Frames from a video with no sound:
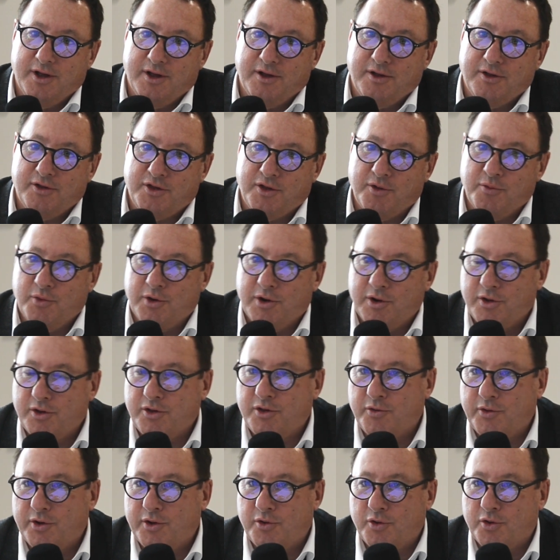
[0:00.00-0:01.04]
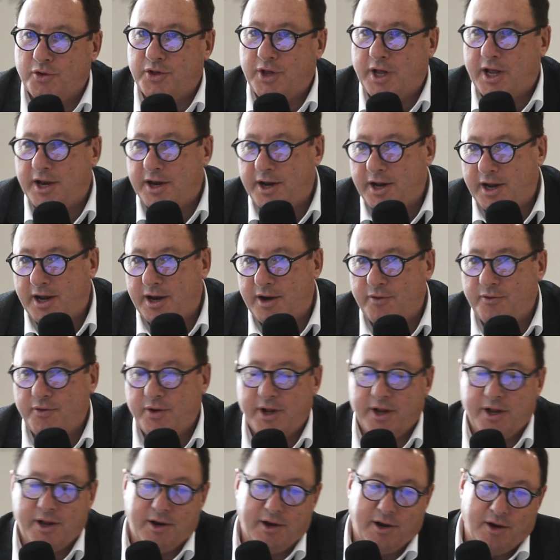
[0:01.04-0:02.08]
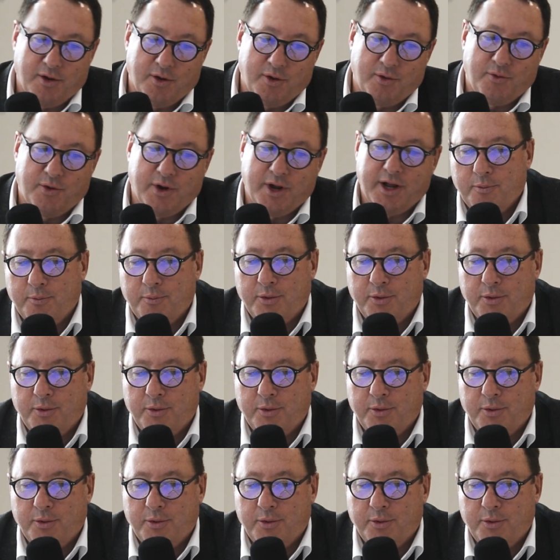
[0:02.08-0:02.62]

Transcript: Some were luxury goods that had a higher rate and lower rate.